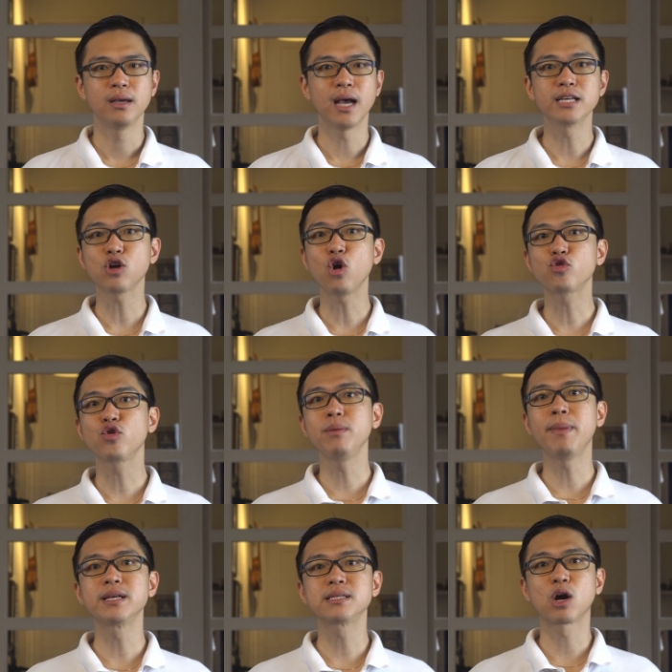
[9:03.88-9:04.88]
As all three
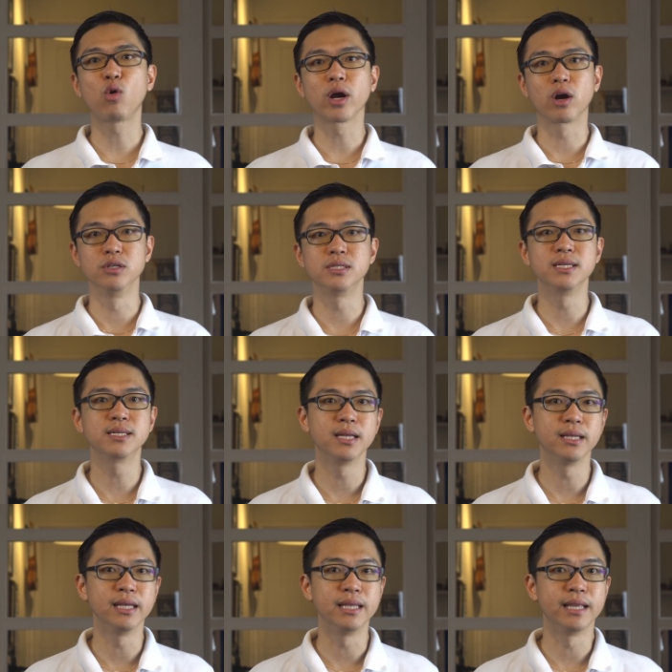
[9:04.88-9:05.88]
banks are quite
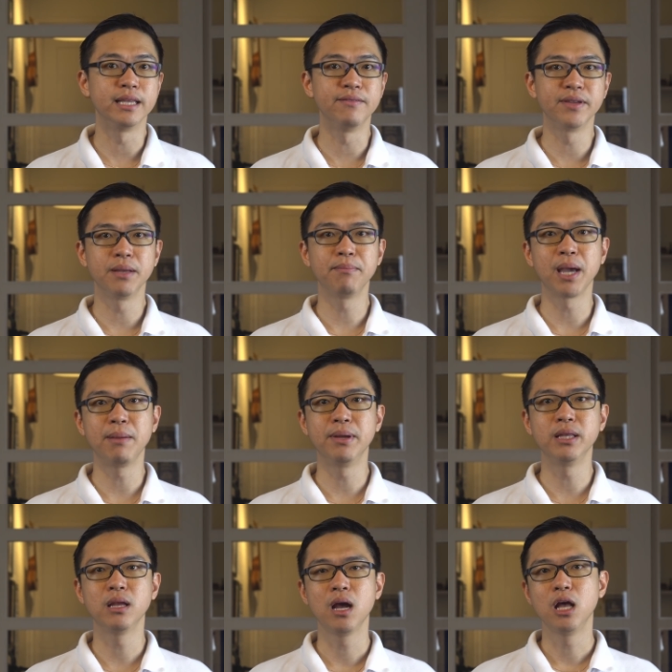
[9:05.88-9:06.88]
consistent in their dividend
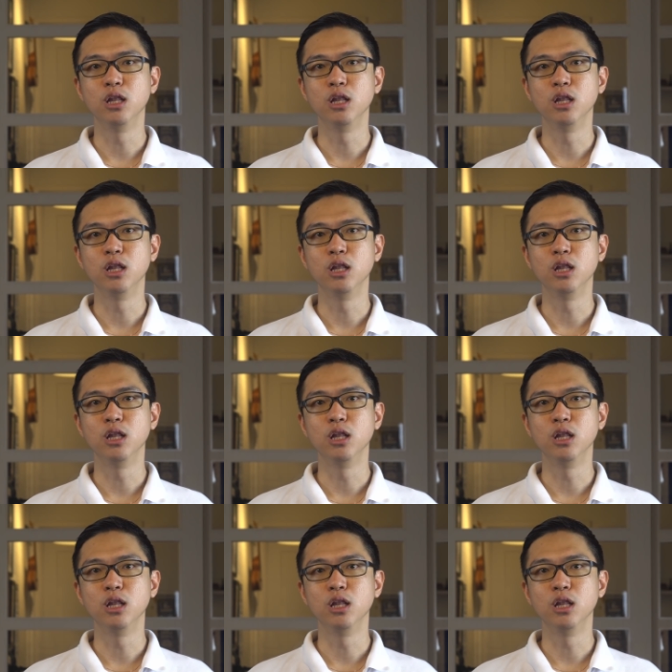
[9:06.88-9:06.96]
payment,